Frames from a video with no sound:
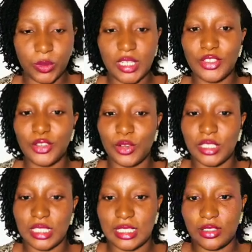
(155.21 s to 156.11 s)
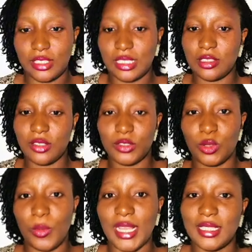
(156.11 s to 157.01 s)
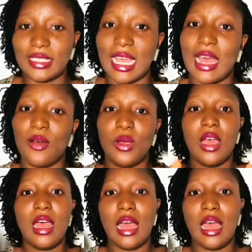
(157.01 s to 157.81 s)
what it does is it customizes how